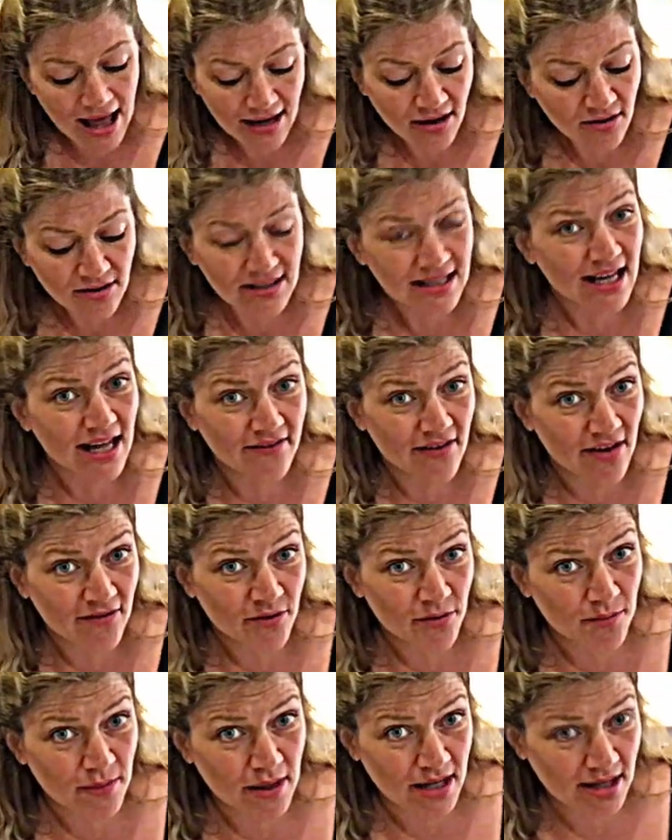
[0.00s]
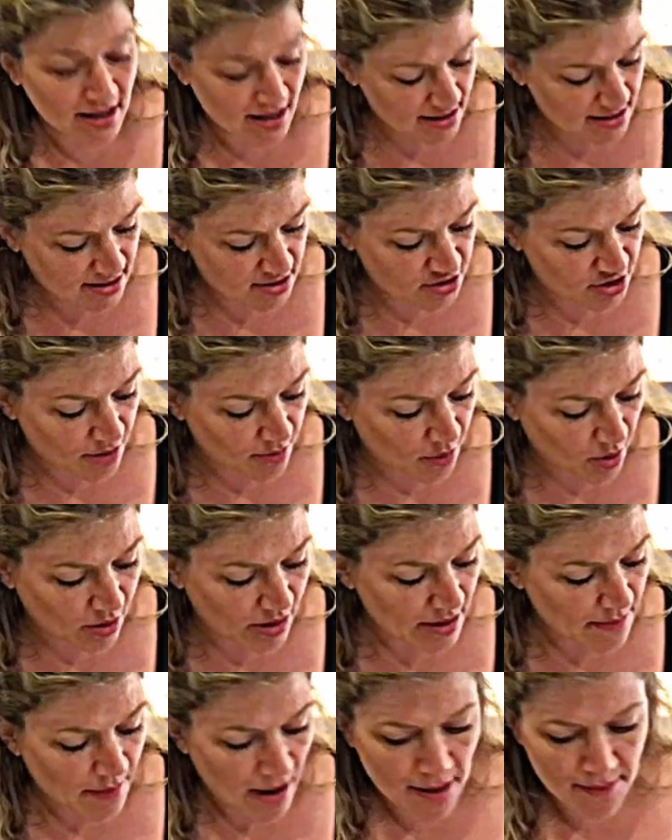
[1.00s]
I don't think I've ever made this
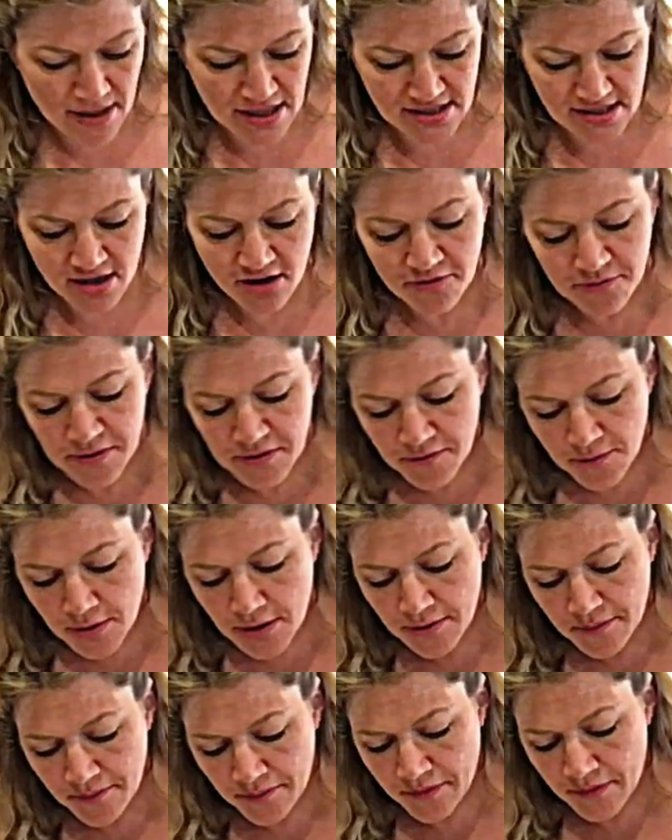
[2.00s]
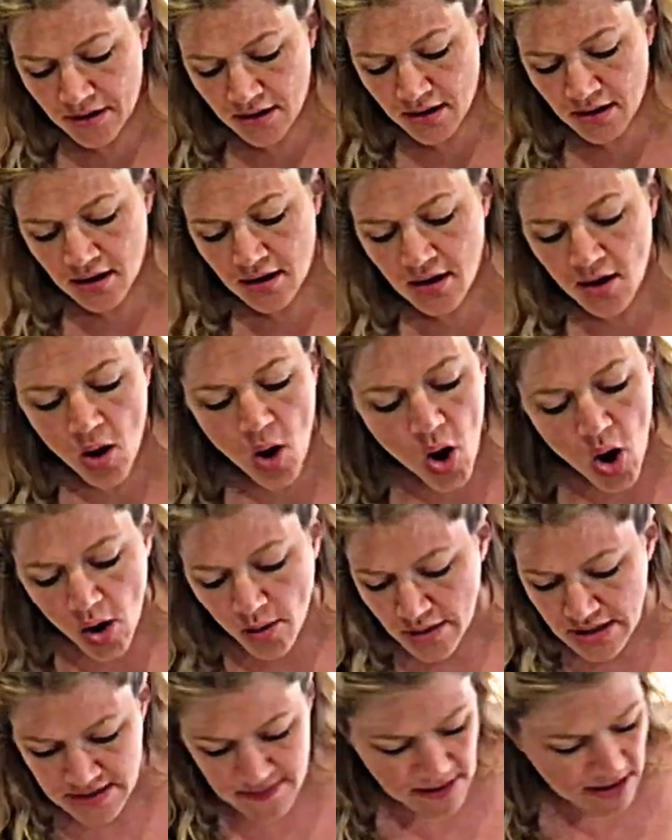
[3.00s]
Stromboli by myself before.
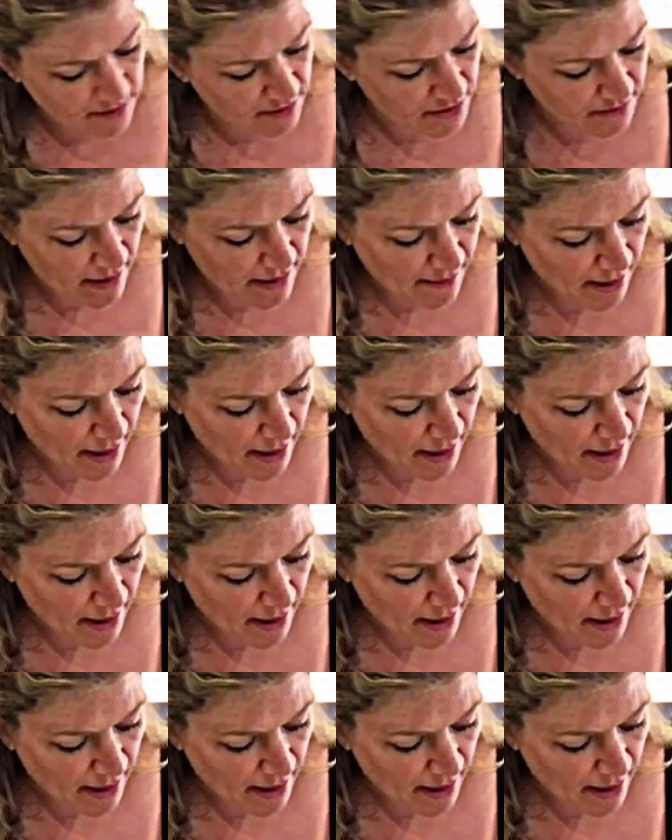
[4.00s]
Always made it with my